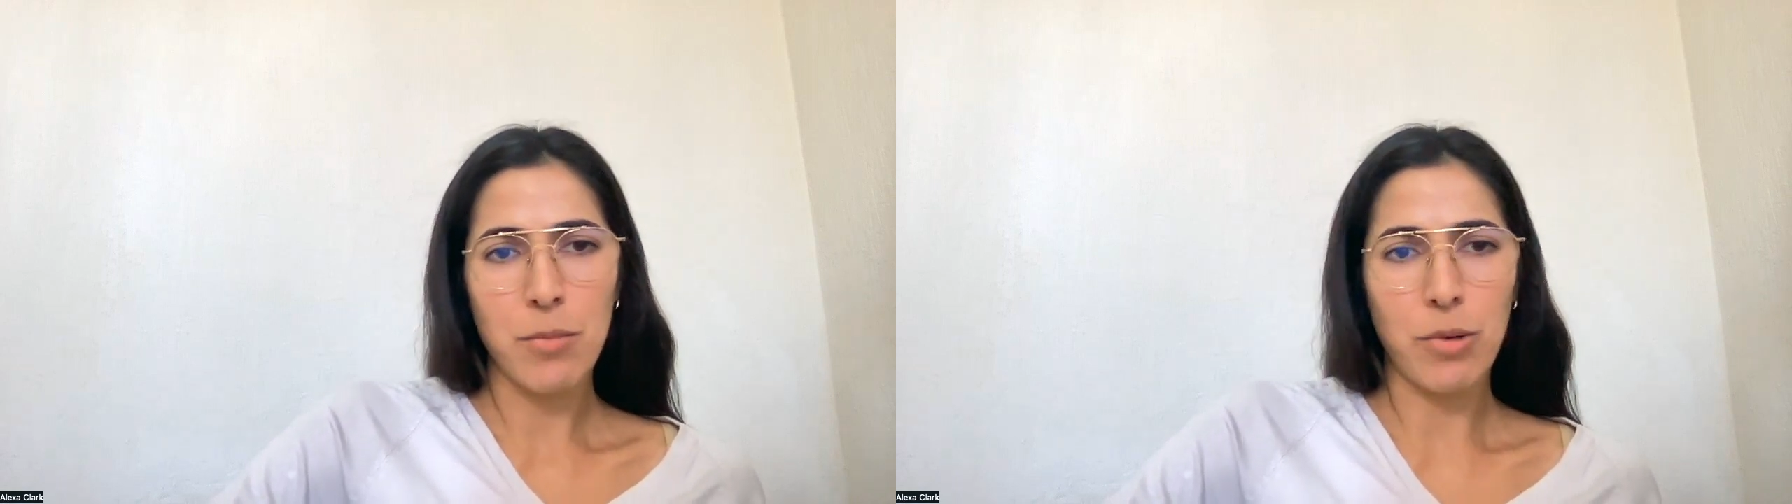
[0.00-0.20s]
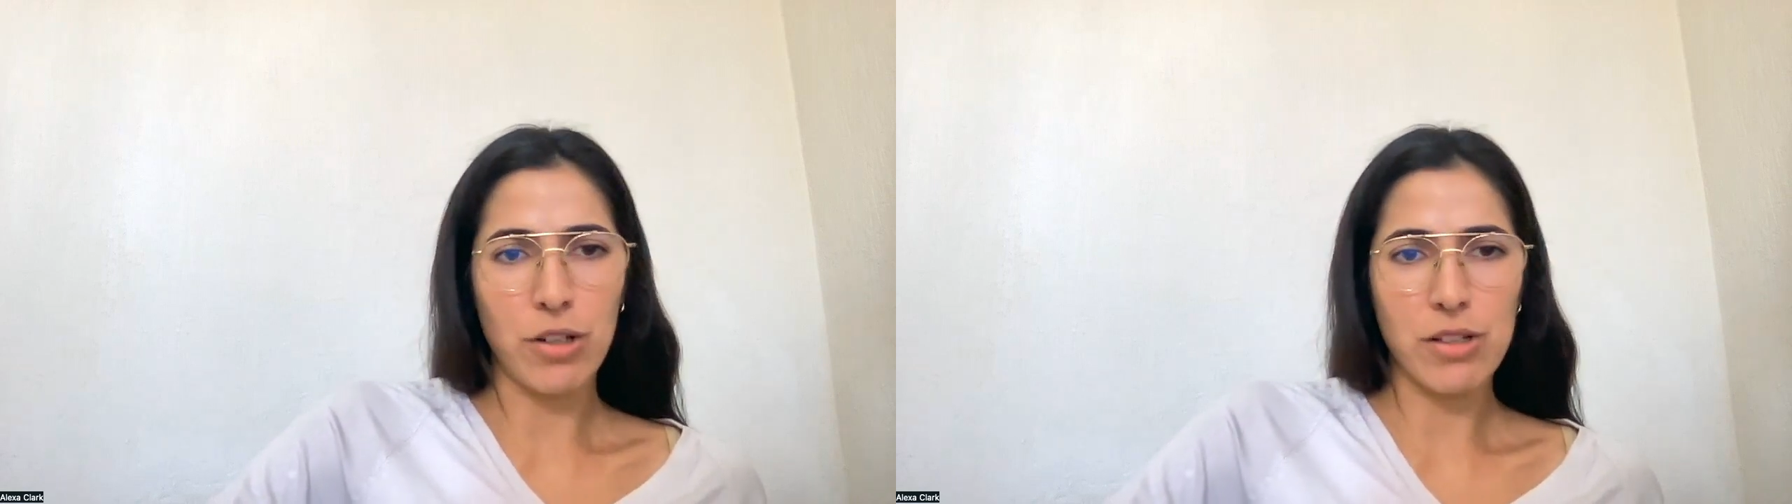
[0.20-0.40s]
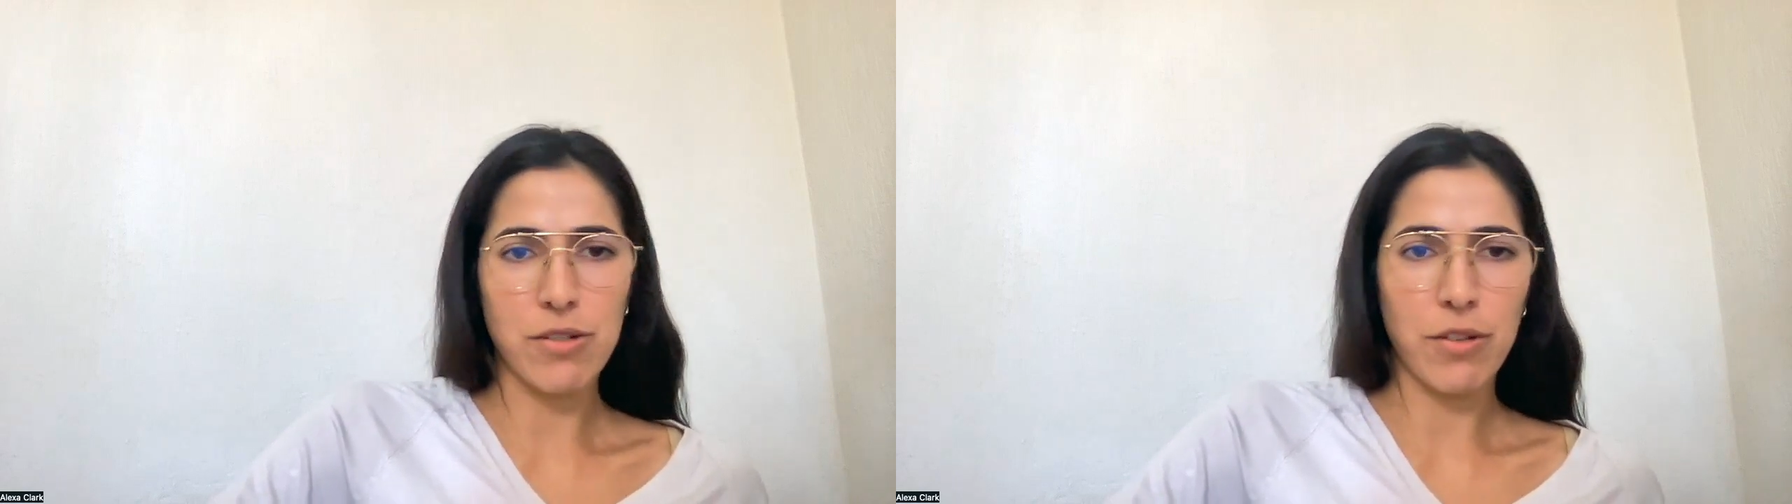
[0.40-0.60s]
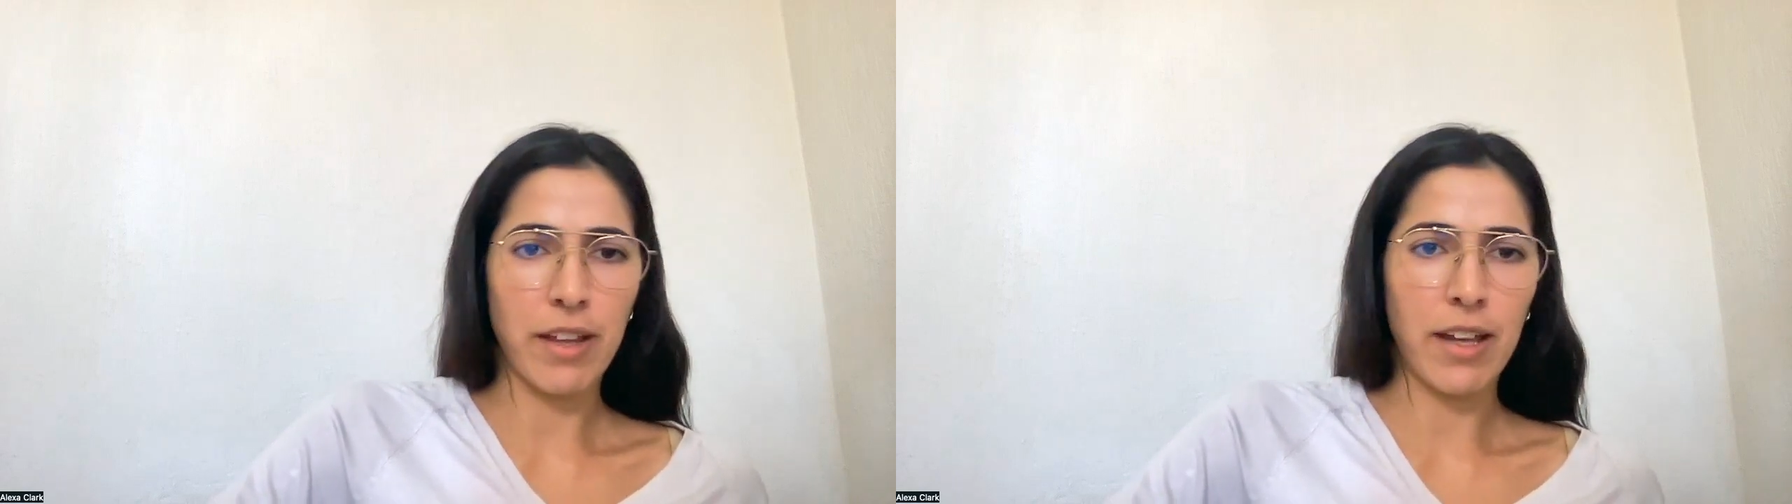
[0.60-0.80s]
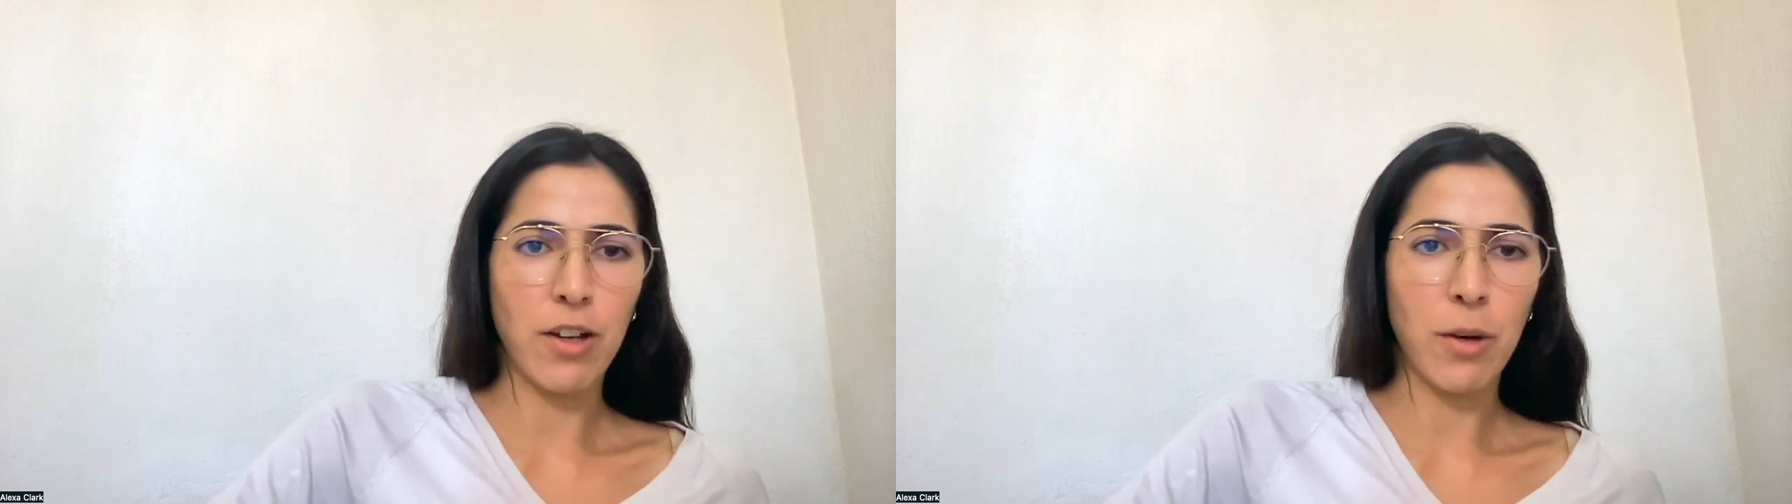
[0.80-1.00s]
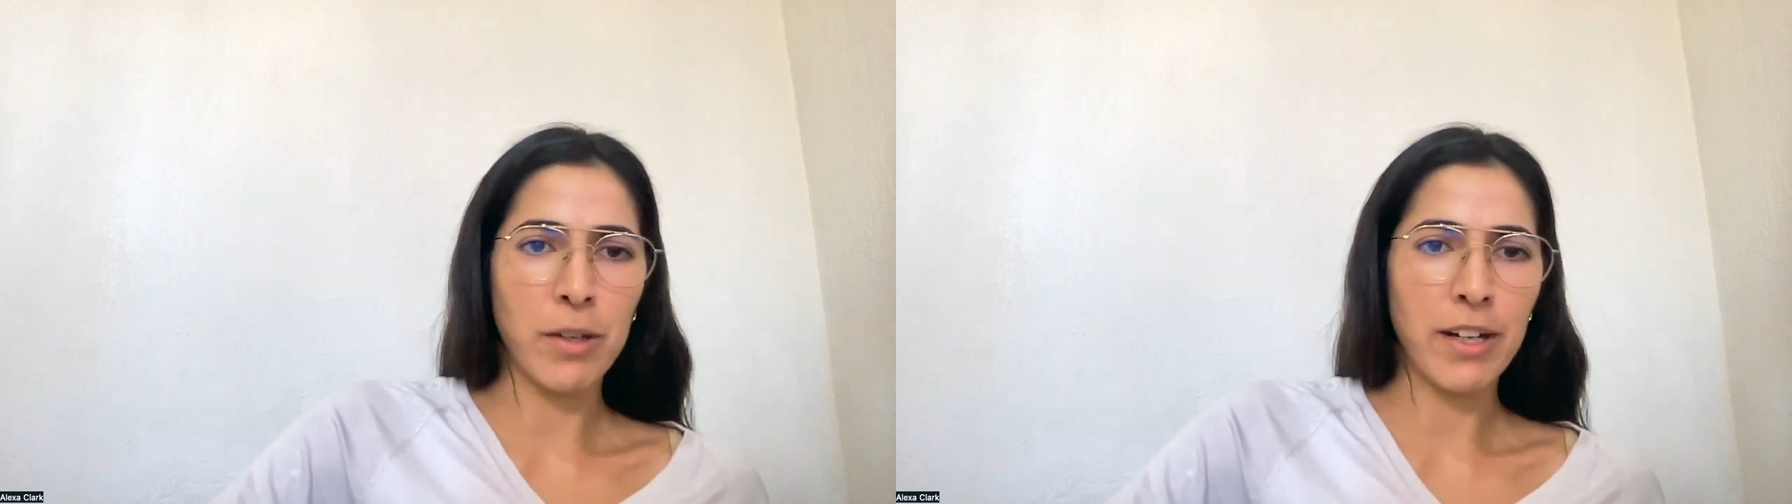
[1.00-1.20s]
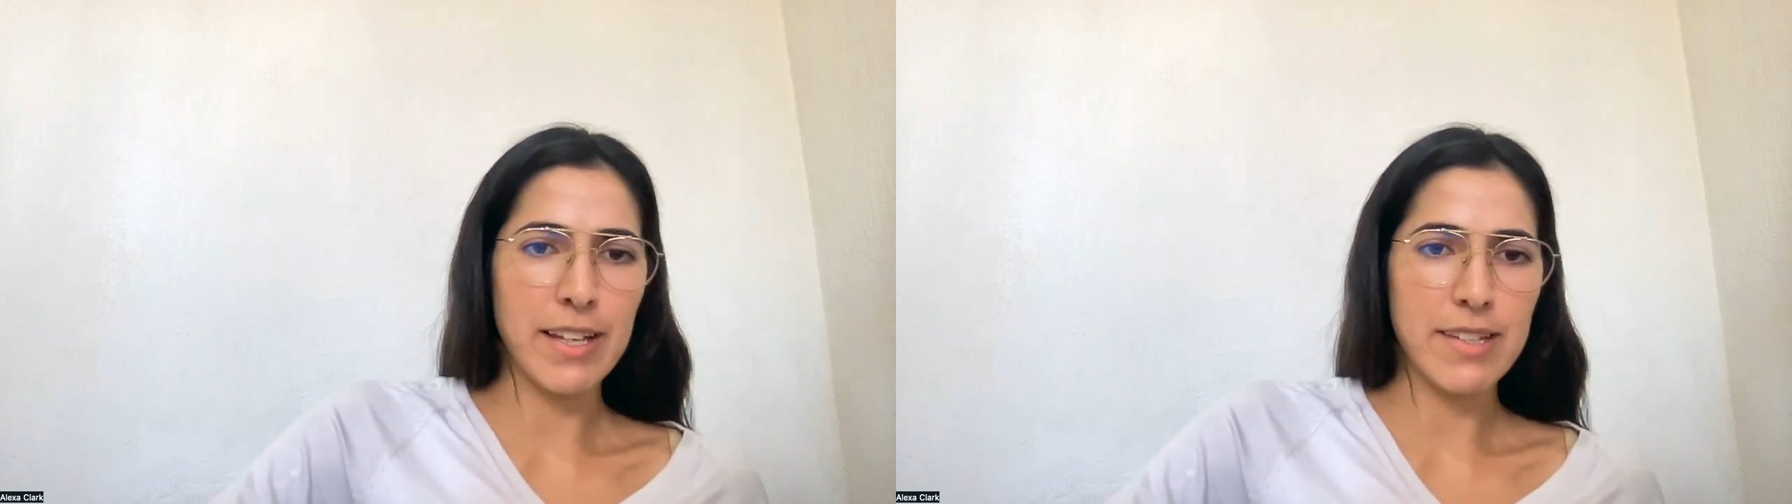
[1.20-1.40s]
but also the community